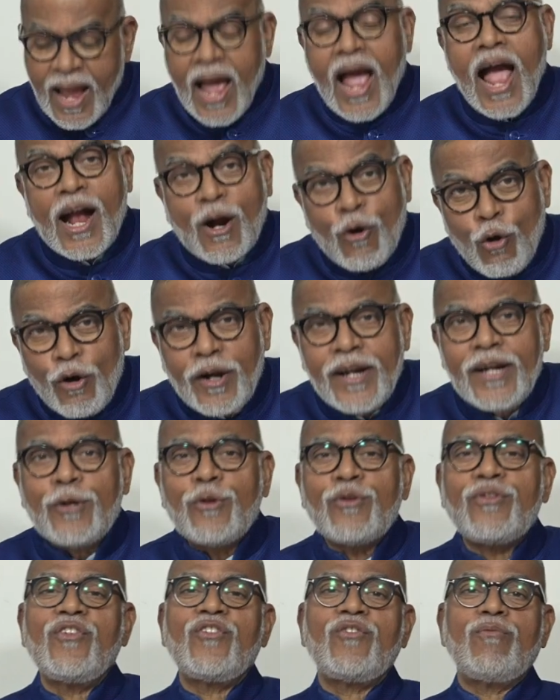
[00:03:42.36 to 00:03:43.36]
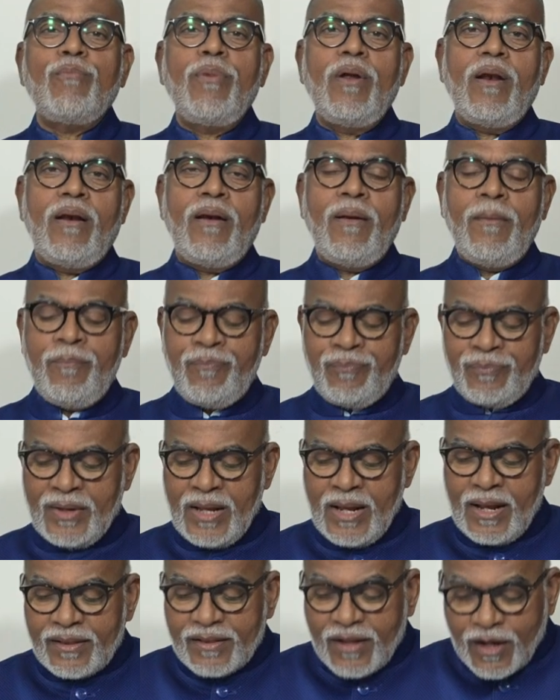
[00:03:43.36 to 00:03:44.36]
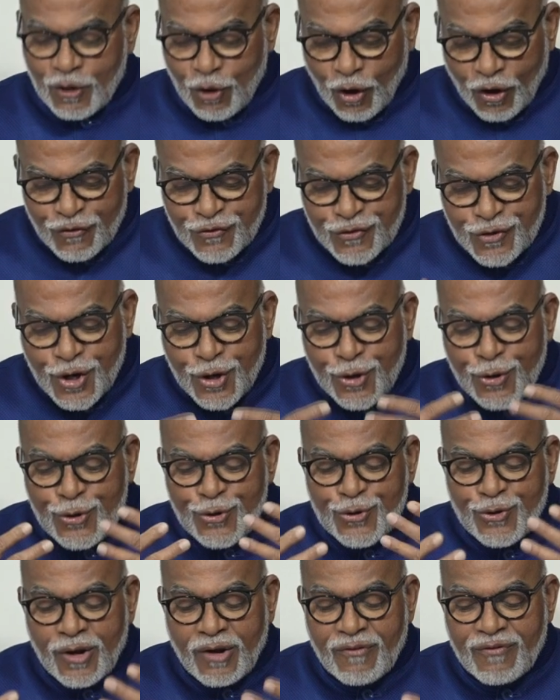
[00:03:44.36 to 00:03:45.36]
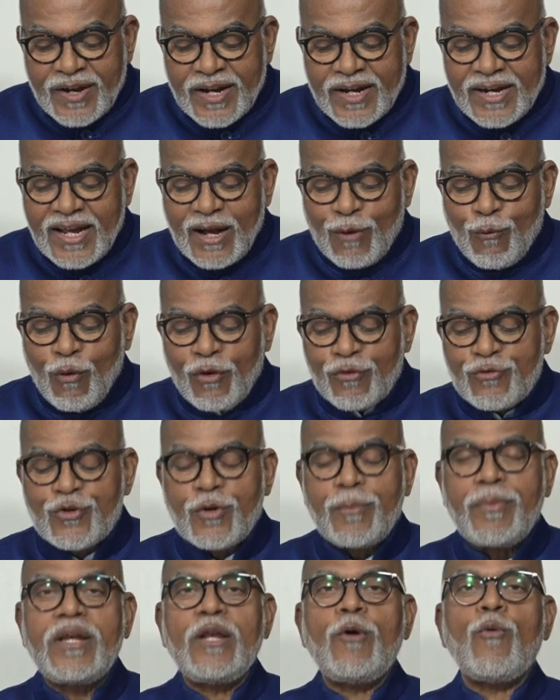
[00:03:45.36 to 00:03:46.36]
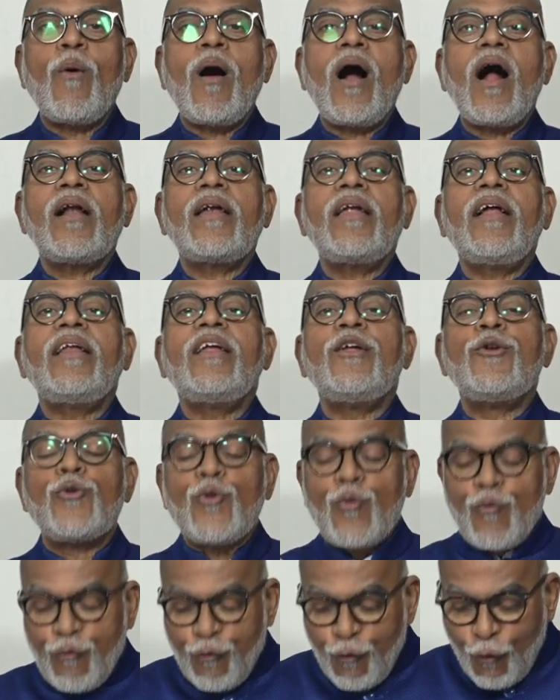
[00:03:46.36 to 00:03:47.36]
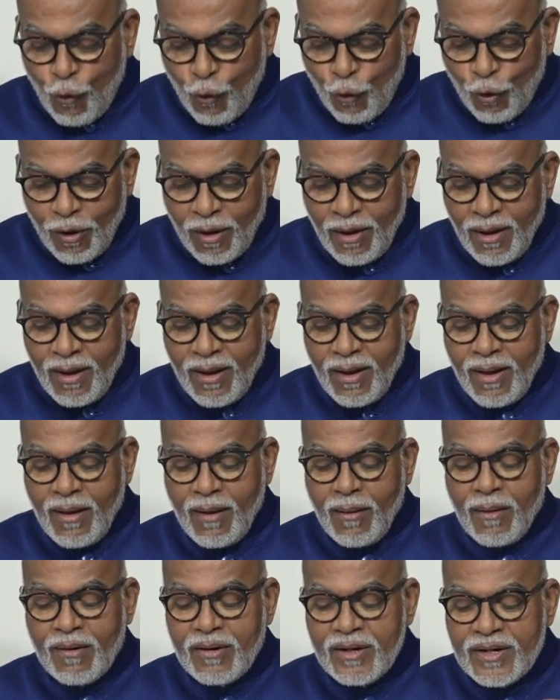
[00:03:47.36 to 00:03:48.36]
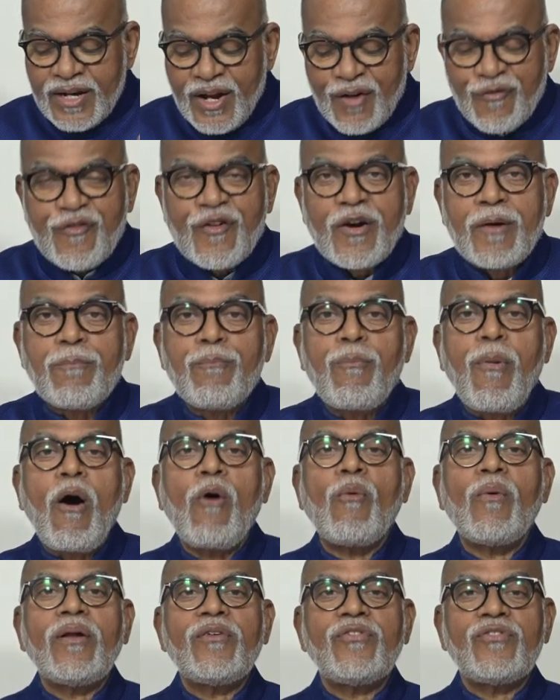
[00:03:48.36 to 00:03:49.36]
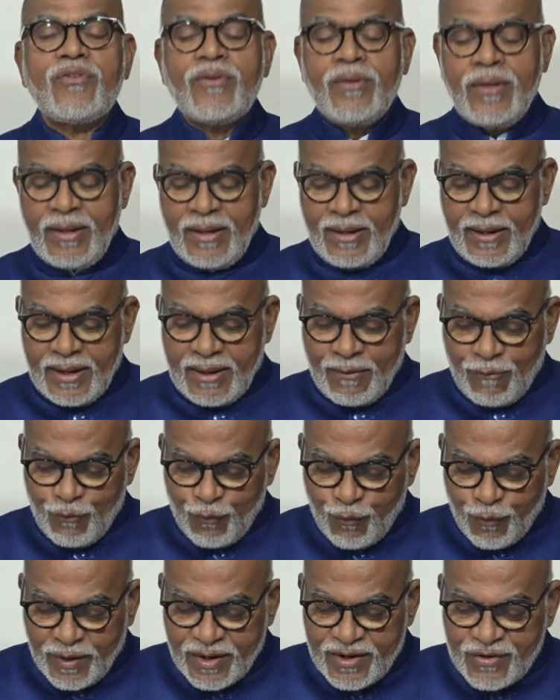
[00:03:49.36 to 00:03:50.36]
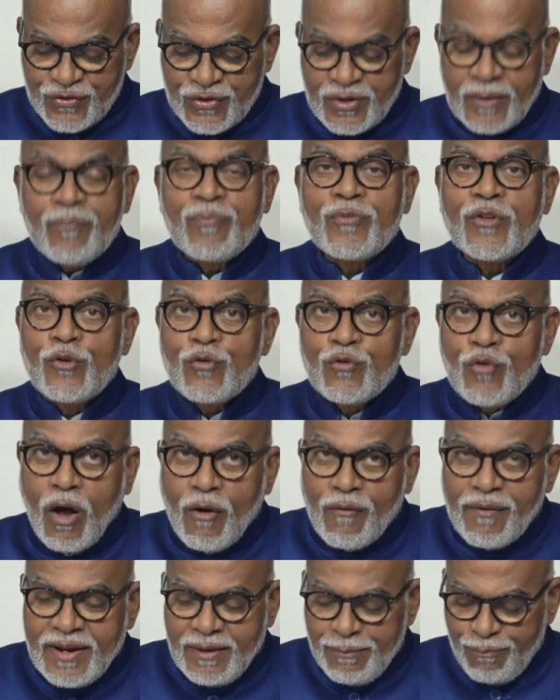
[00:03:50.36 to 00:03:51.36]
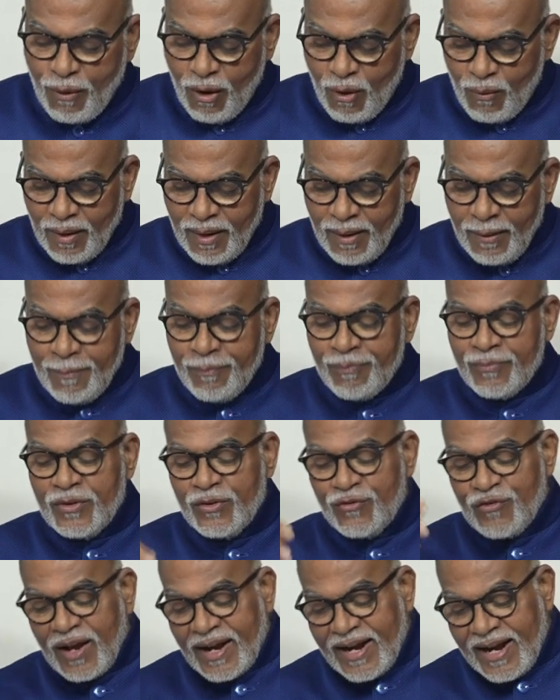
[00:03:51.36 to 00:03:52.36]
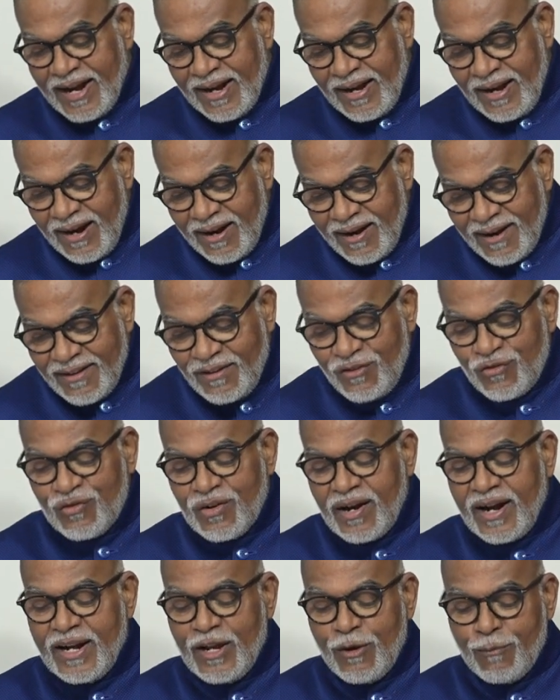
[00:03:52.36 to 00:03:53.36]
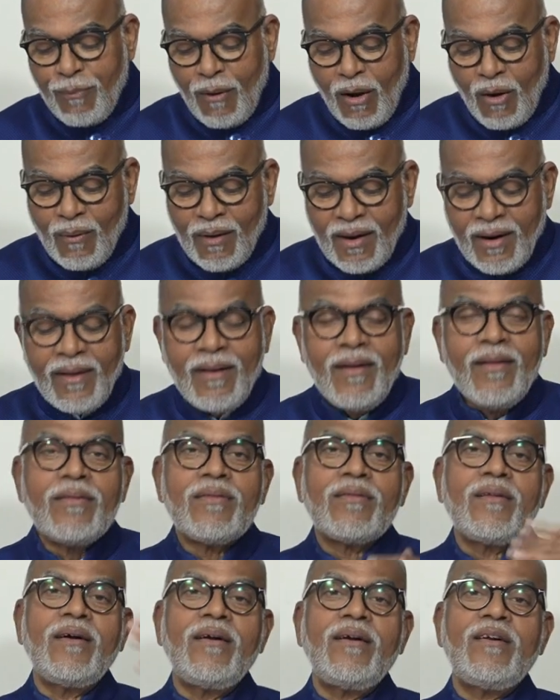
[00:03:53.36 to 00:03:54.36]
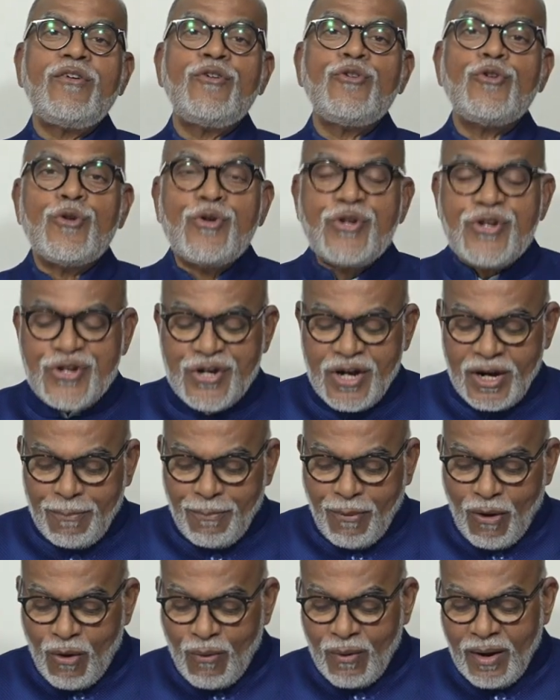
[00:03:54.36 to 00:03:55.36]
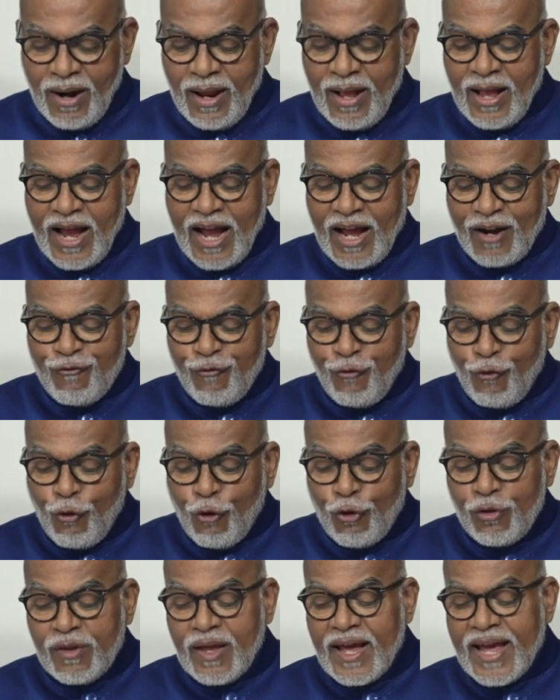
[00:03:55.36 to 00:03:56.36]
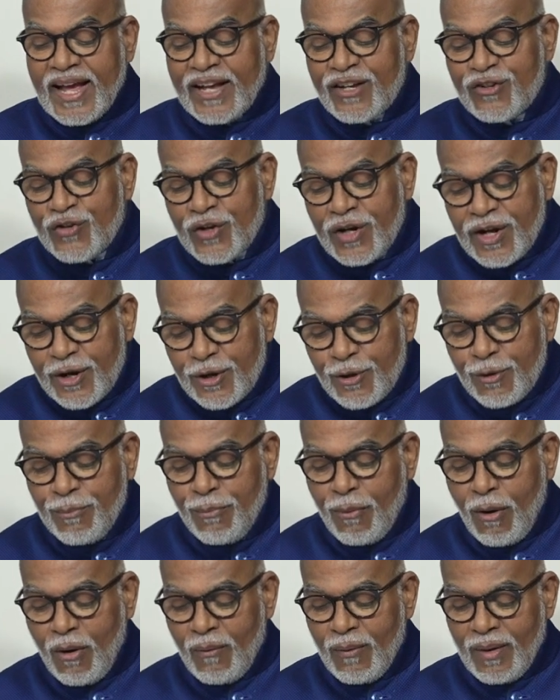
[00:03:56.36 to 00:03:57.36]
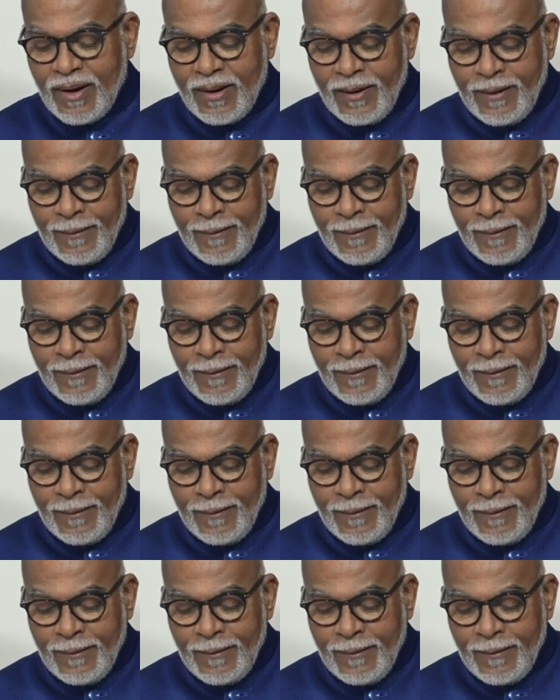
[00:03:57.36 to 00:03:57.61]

According to this bill, the Constitution of India was to be divided into 4 different powers. First, sovereign power. Second, legislative power. Third, judicial power. And fourth, executive power.